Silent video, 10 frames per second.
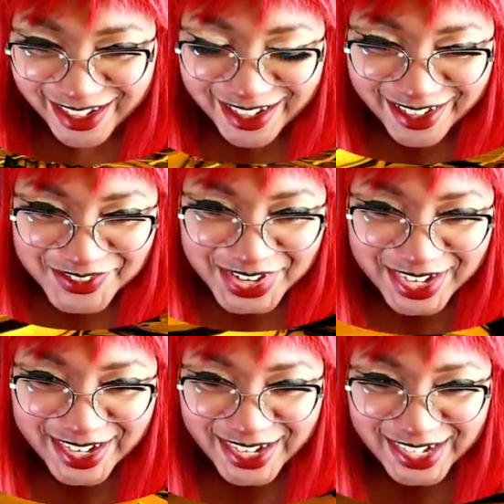My
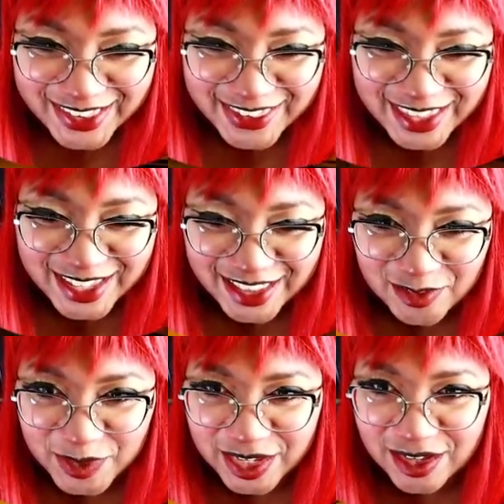heart is killing
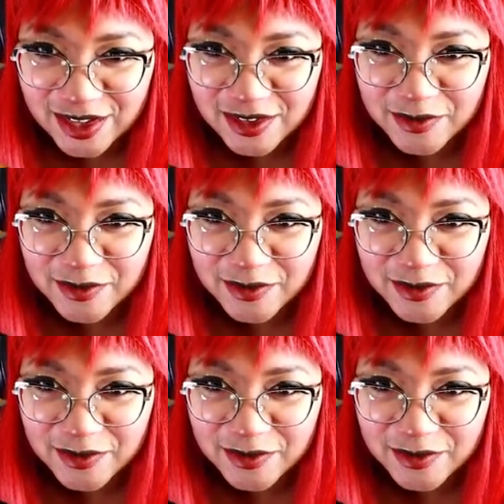me, y'all.